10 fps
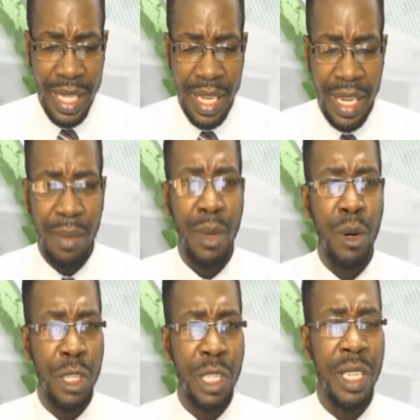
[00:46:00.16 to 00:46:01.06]
the
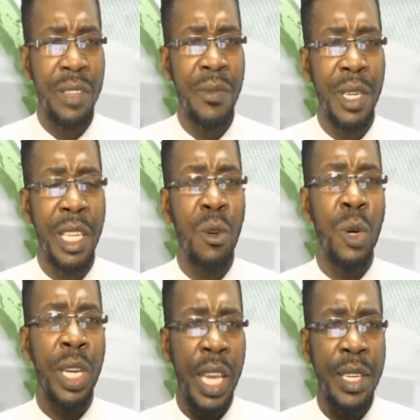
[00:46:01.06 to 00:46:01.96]
motion for the
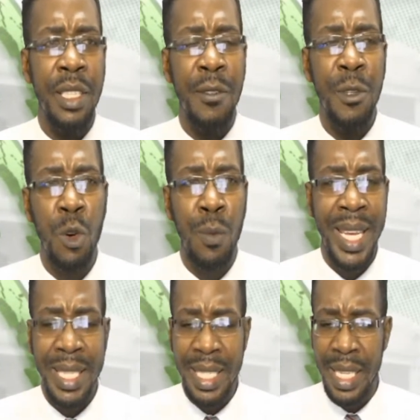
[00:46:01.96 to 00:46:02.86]
location of shore
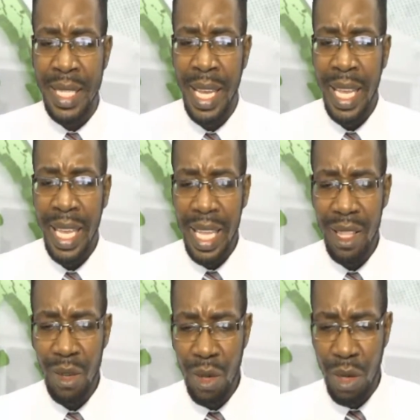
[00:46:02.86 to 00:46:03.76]
bases in
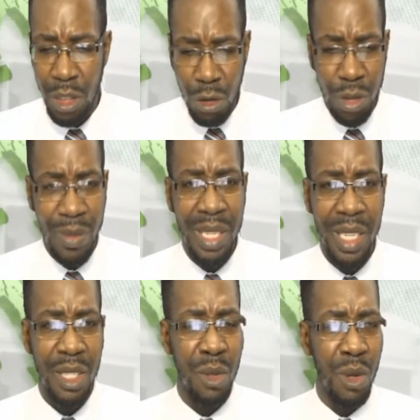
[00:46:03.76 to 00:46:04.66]
the country
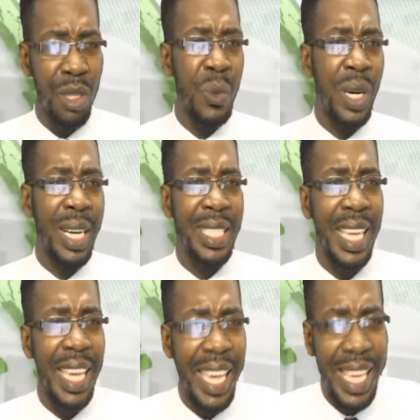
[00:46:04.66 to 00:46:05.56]
because you don't want
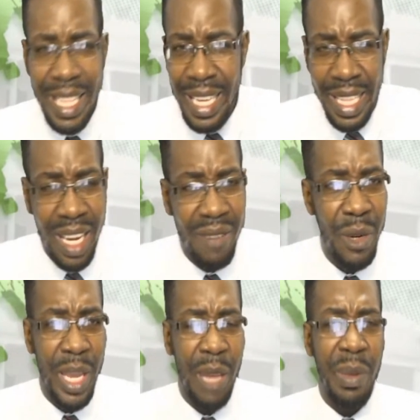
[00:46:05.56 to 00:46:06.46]
any and every
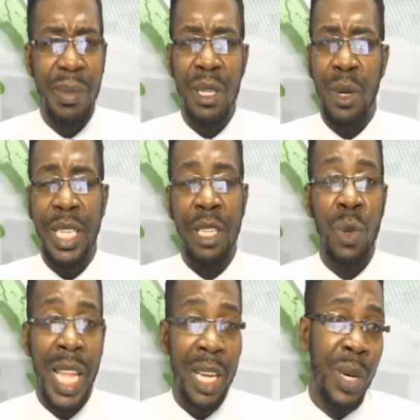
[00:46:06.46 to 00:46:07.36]
way people going to do
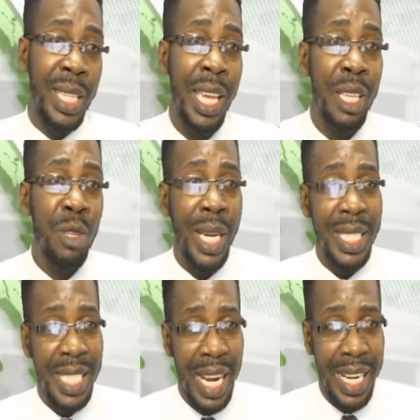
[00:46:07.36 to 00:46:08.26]
like what
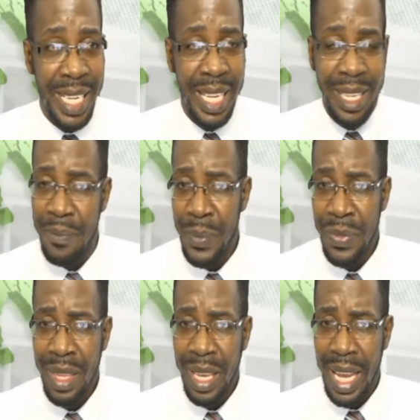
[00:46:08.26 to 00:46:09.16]
TriStar did,
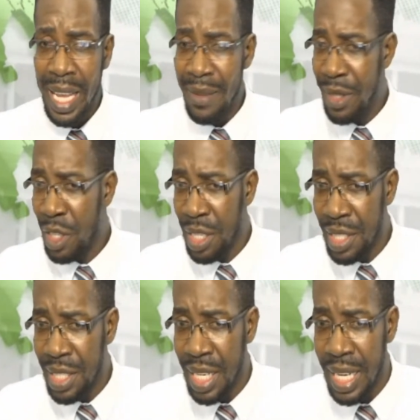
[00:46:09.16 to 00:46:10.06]
and
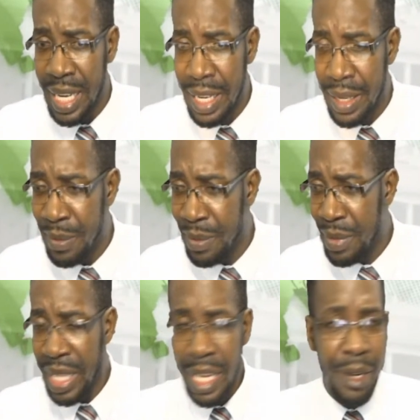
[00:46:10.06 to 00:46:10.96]
just
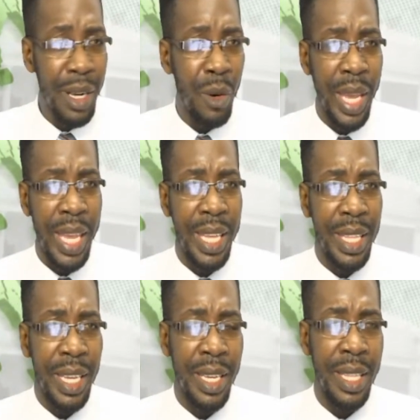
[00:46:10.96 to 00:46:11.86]
clearing away
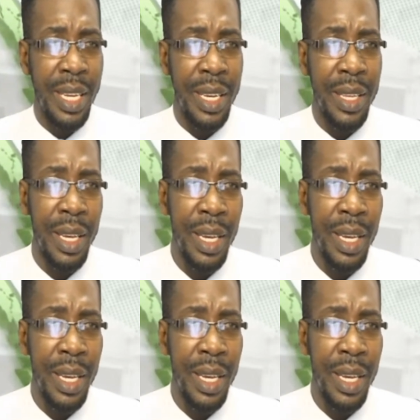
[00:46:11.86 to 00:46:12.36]
the